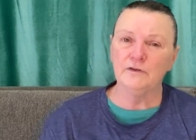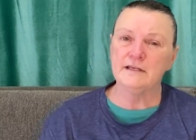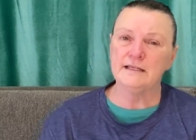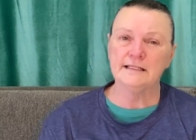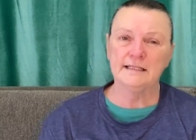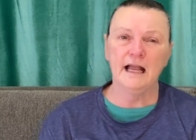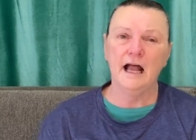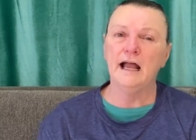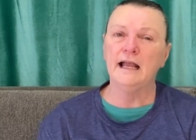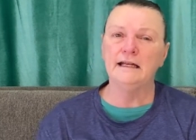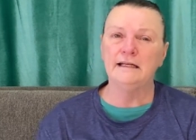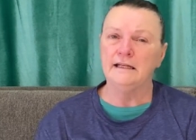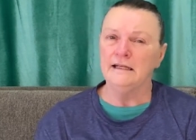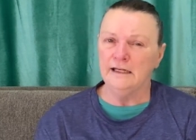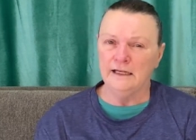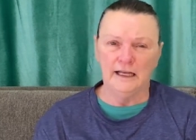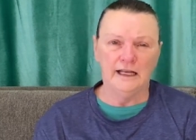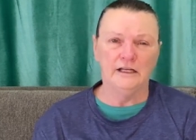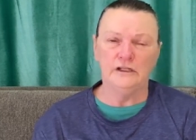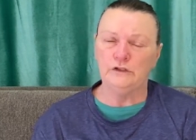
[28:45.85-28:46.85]
side
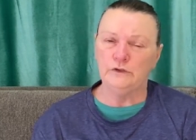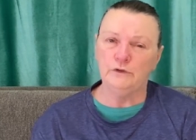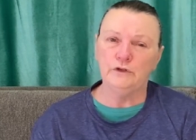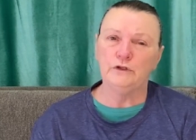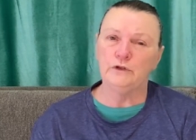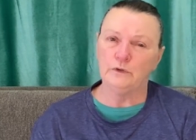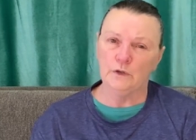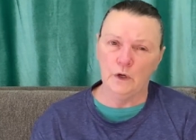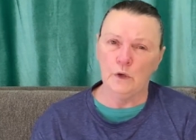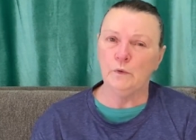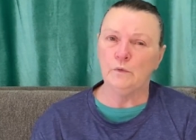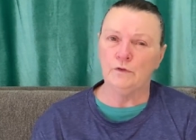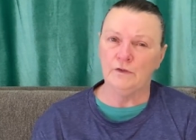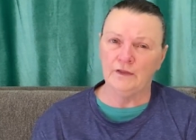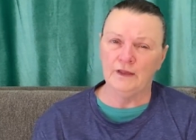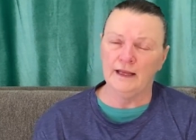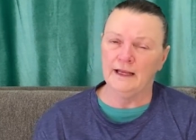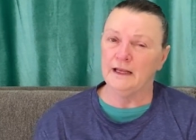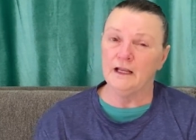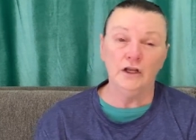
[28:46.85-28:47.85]
and do your own
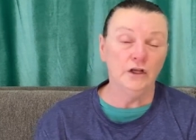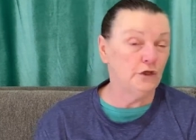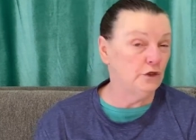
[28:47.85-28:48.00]
thing.